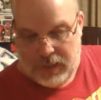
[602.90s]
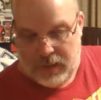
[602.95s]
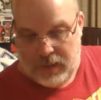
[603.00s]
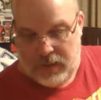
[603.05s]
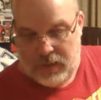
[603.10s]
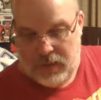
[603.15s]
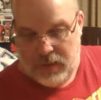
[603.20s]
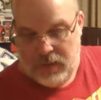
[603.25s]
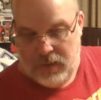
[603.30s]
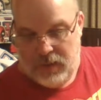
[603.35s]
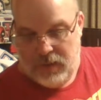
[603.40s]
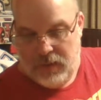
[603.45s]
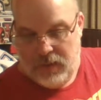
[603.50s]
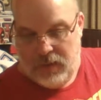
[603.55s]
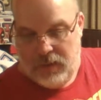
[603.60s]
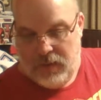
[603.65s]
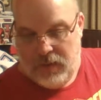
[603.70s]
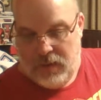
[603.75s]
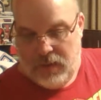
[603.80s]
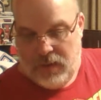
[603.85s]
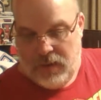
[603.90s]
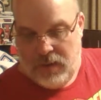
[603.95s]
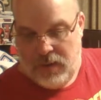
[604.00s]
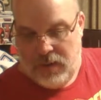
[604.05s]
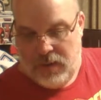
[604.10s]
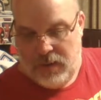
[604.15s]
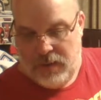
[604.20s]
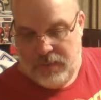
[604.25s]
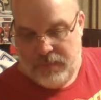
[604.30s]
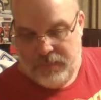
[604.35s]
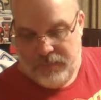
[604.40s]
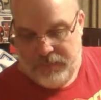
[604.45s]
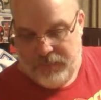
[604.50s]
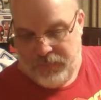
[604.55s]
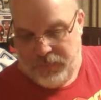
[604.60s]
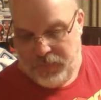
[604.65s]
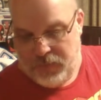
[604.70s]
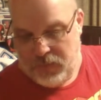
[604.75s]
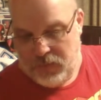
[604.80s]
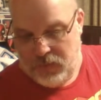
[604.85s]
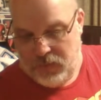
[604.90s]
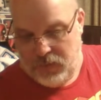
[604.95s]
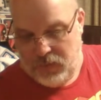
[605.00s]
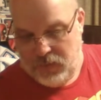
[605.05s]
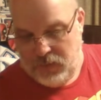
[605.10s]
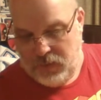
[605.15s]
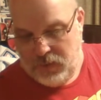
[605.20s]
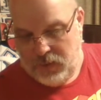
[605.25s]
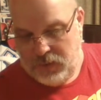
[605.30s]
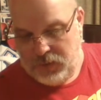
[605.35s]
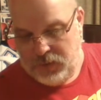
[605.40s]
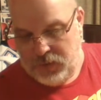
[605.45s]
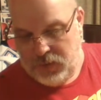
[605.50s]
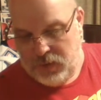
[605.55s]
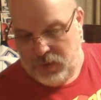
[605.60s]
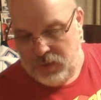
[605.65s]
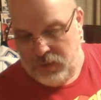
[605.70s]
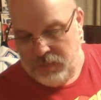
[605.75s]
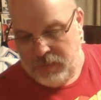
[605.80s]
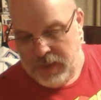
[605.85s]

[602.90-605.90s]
in. So